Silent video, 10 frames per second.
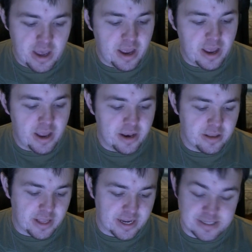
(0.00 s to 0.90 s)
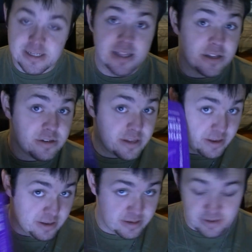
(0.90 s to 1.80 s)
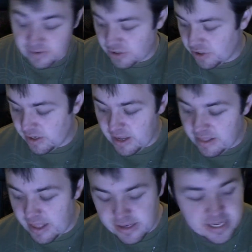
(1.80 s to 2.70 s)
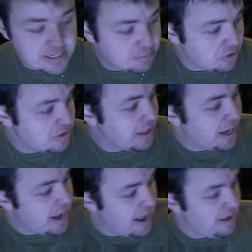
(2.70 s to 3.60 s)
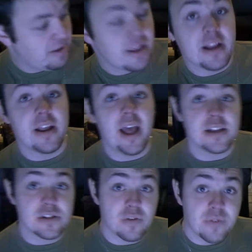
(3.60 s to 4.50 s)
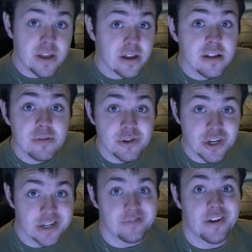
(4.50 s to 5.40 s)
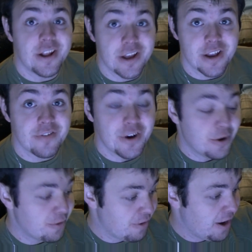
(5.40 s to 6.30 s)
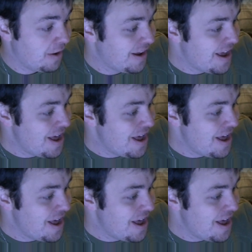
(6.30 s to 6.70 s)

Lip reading: And like I said, the definition, and that textbook that I did at Sophia, which I didn't get a very good grade on,